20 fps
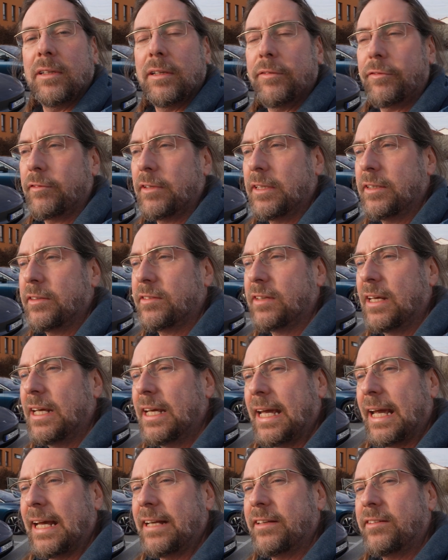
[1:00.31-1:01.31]
difference
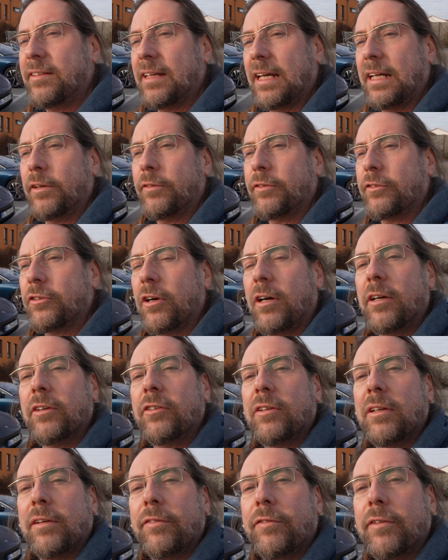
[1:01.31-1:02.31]
and state of
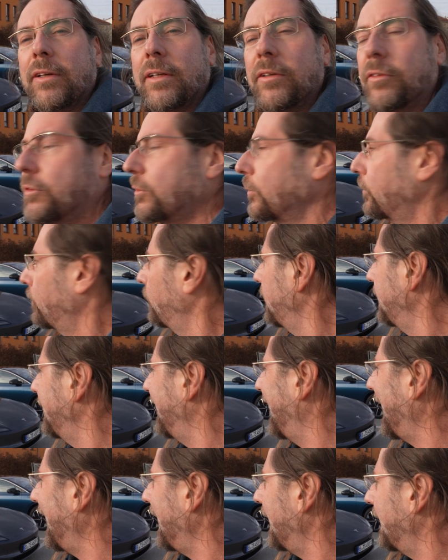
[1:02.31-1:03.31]
charge difference we
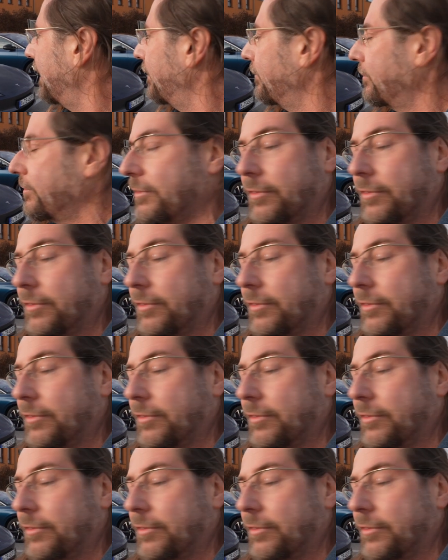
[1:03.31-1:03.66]
have.